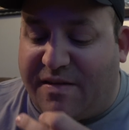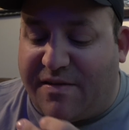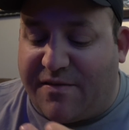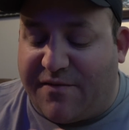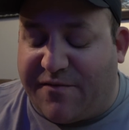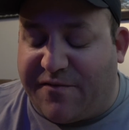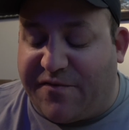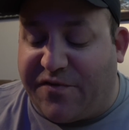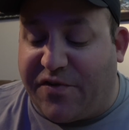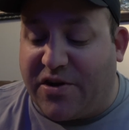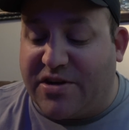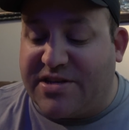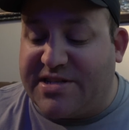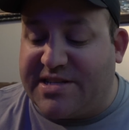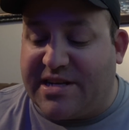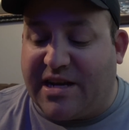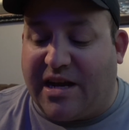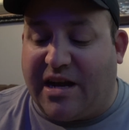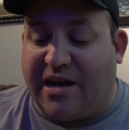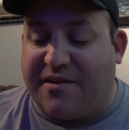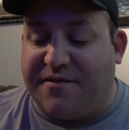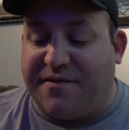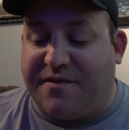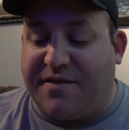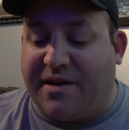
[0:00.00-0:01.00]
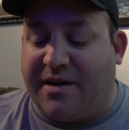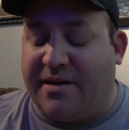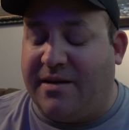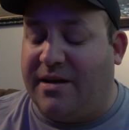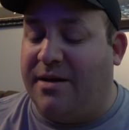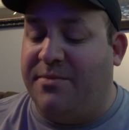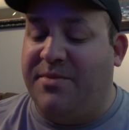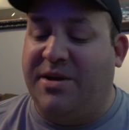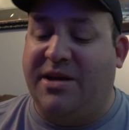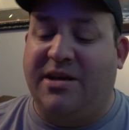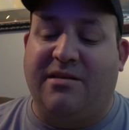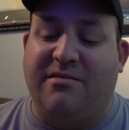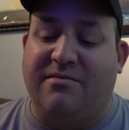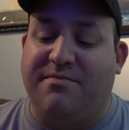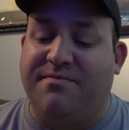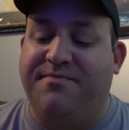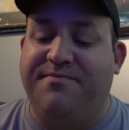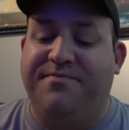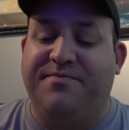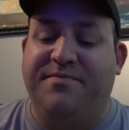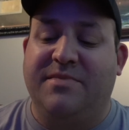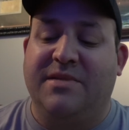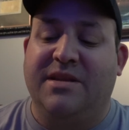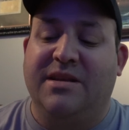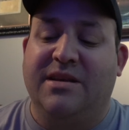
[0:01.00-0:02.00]
first off, I mean,
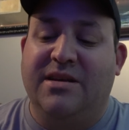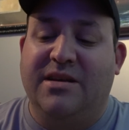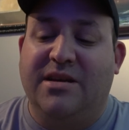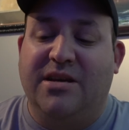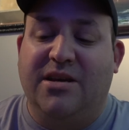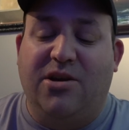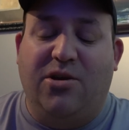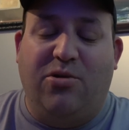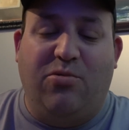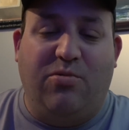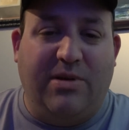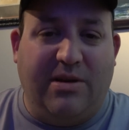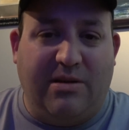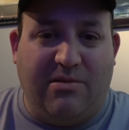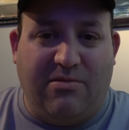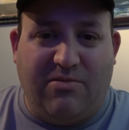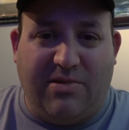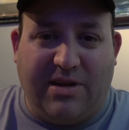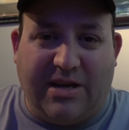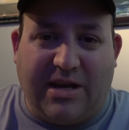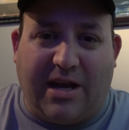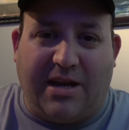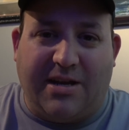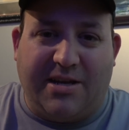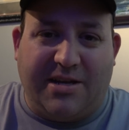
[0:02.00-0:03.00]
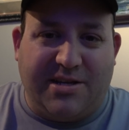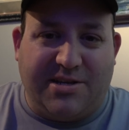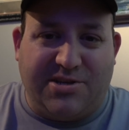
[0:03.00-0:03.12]
we got to